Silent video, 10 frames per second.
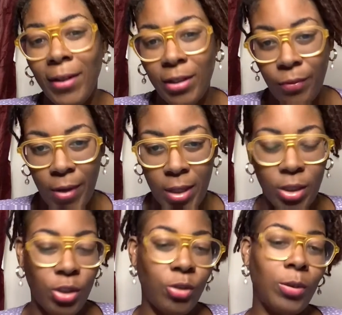as fast
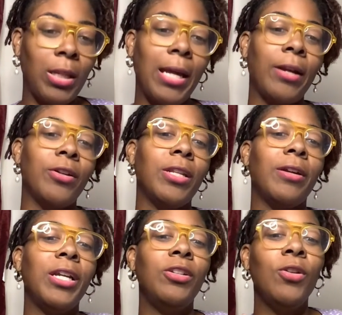as you would like, or they're
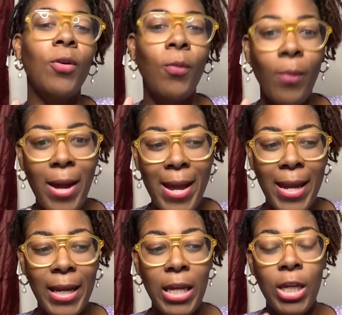in your
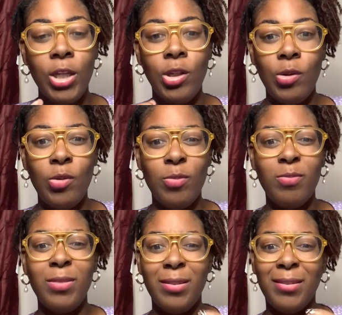way,
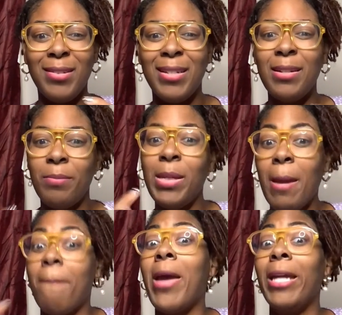you're gonna be
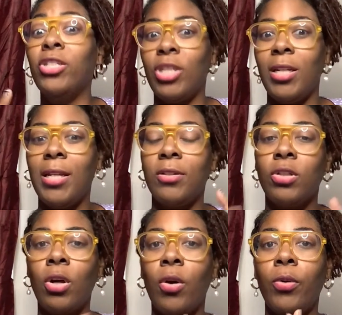impatient. And
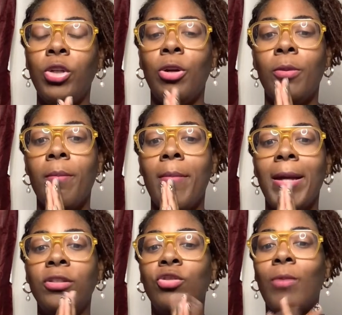so you
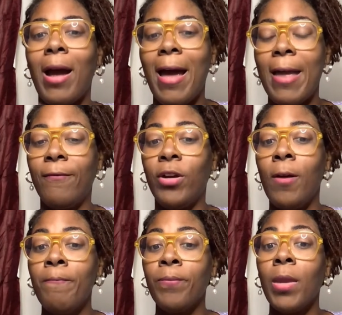might drive
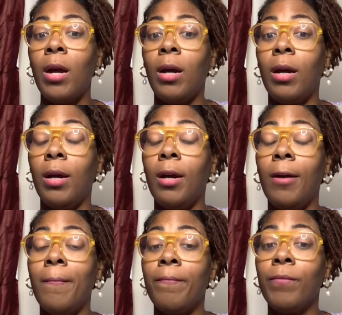
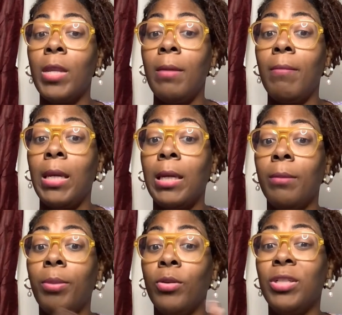and make
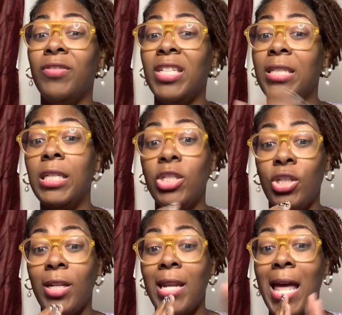impulsive
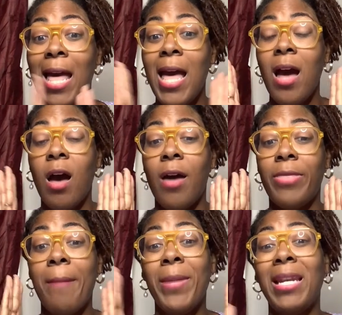decision
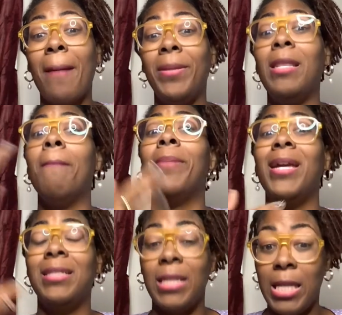that may not be the
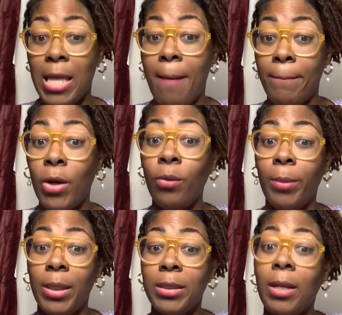best in that
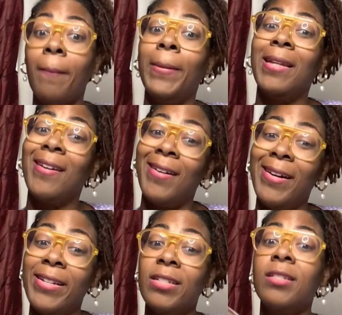moment
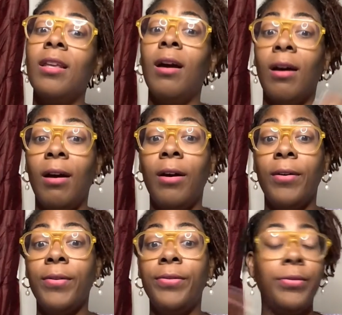because of